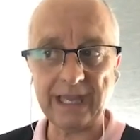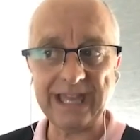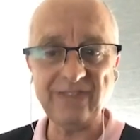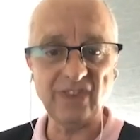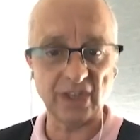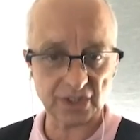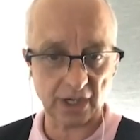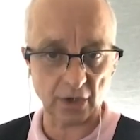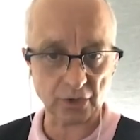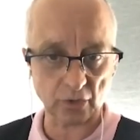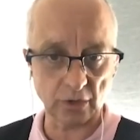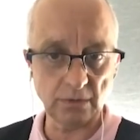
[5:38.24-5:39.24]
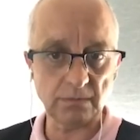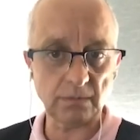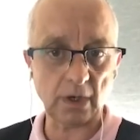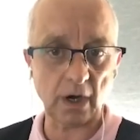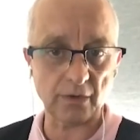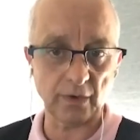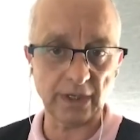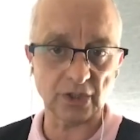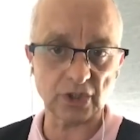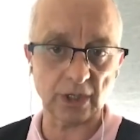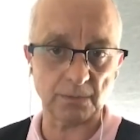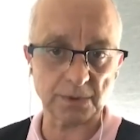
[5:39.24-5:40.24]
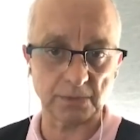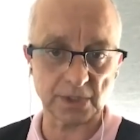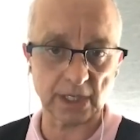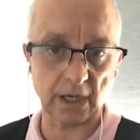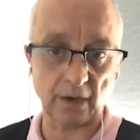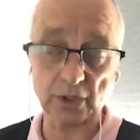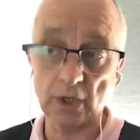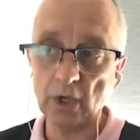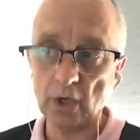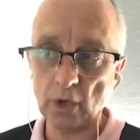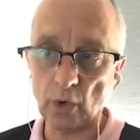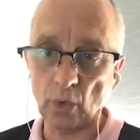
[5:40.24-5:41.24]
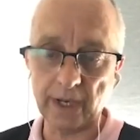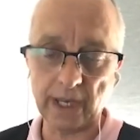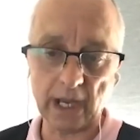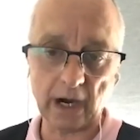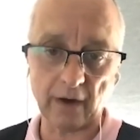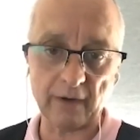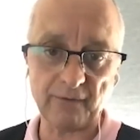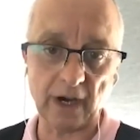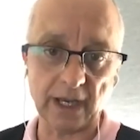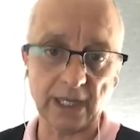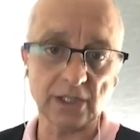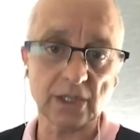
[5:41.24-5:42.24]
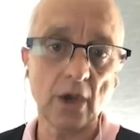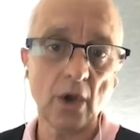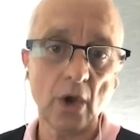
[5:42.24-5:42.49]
in the task group, either in the ships themselves or in the RFAs,